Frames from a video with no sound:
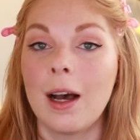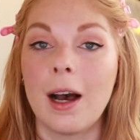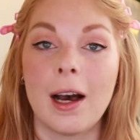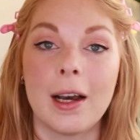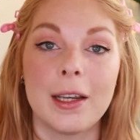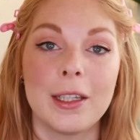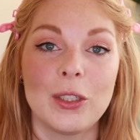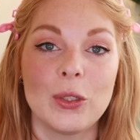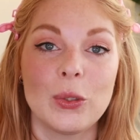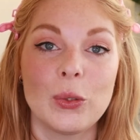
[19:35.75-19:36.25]

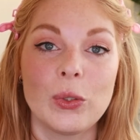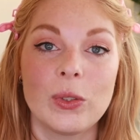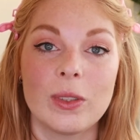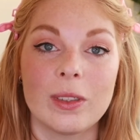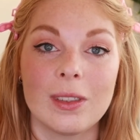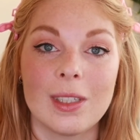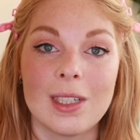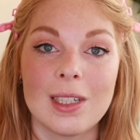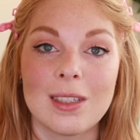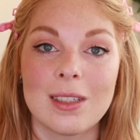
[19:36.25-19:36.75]
I use
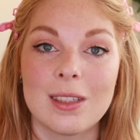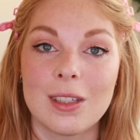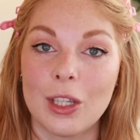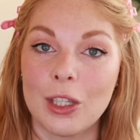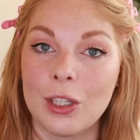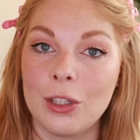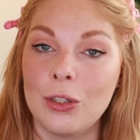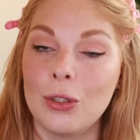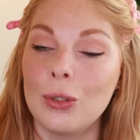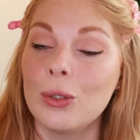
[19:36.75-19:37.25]
this
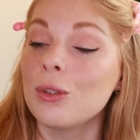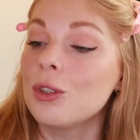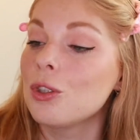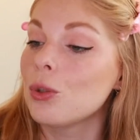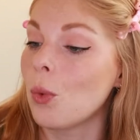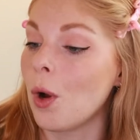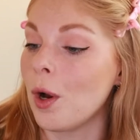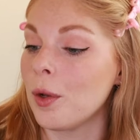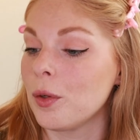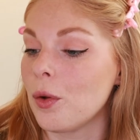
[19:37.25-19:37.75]

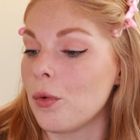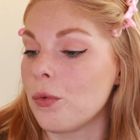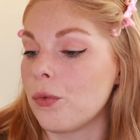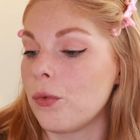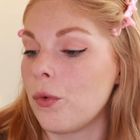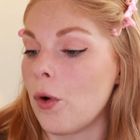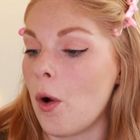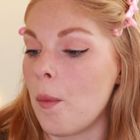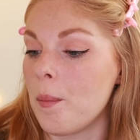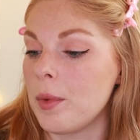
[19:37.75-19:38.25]
huge one
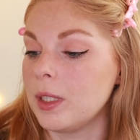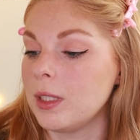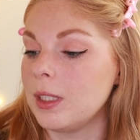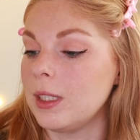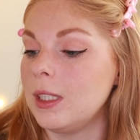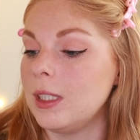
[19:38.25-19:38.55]
from